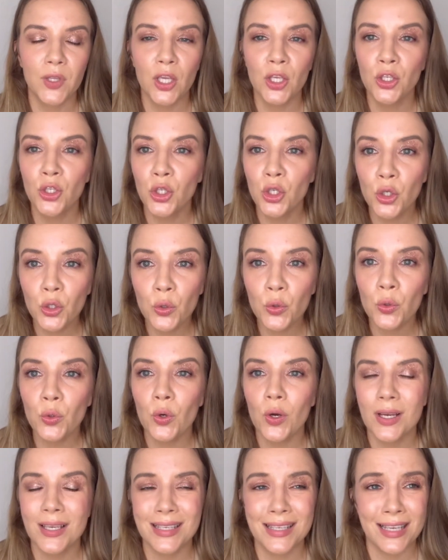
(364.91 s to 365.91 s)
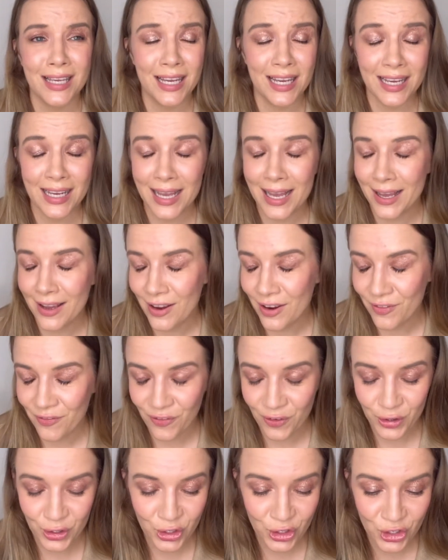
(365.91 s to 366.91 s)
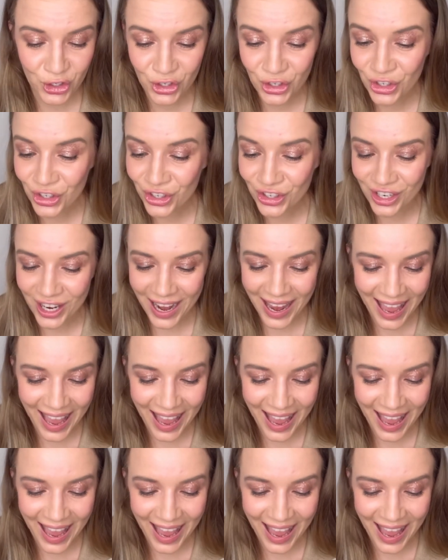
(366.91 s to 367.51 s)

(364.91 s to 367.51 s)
You for sure